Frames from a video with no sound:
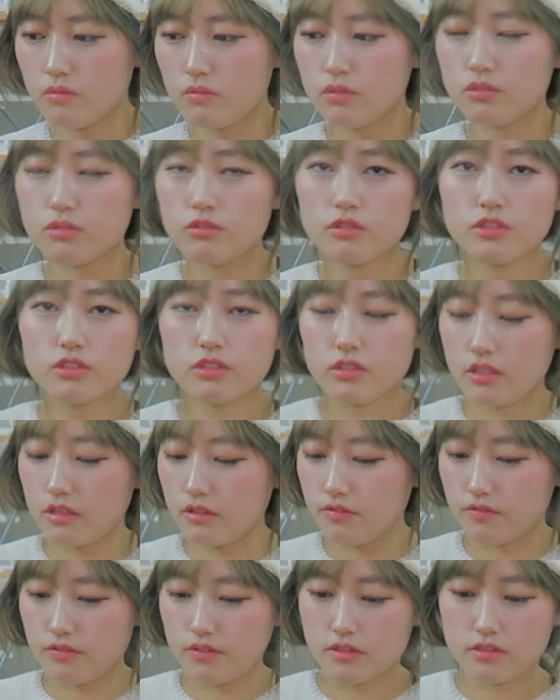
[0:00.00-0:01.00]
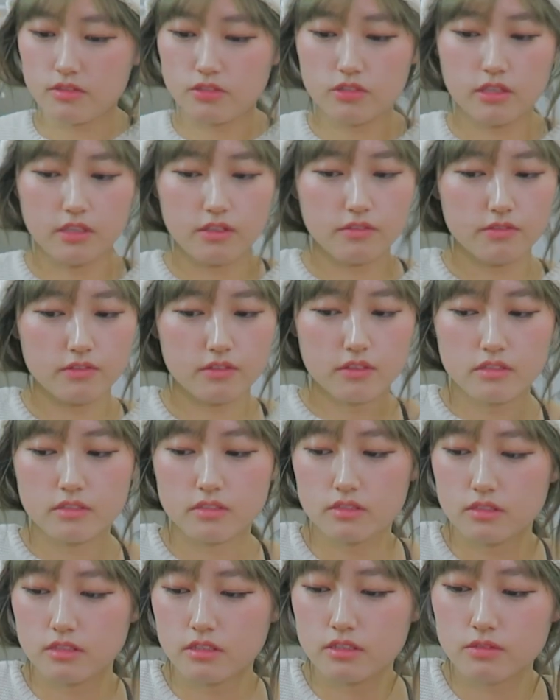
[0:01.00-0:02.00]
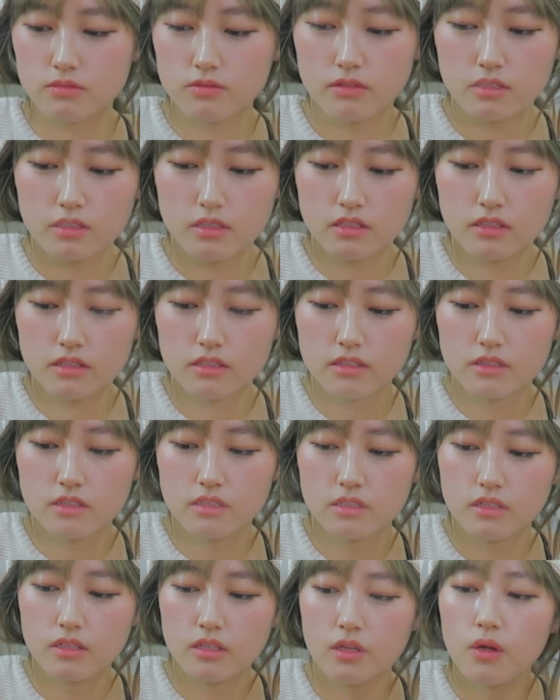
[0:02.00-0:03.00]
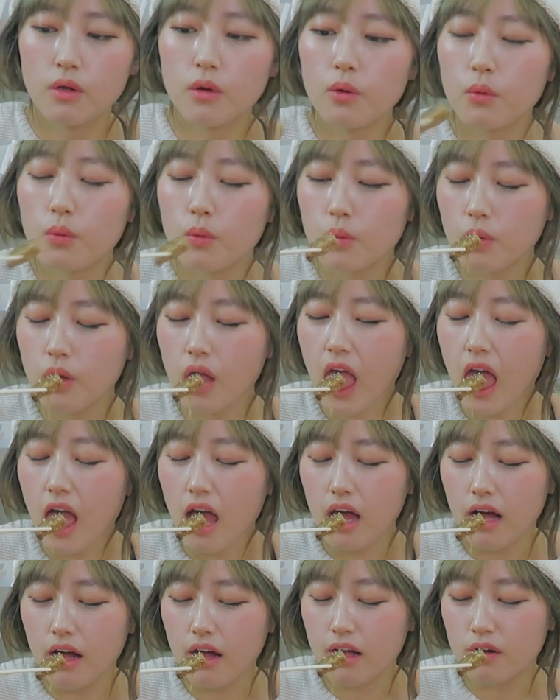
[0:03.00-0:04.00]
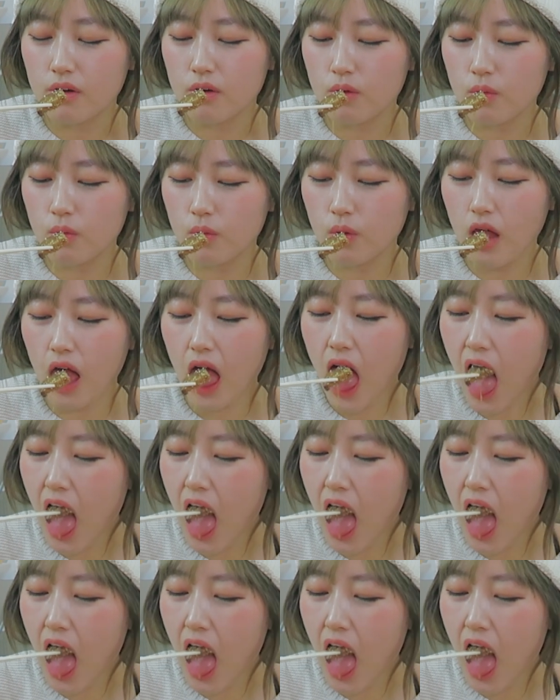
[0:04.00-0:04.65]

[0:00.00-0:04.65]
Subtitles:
Which one should I try first? This one. I don't.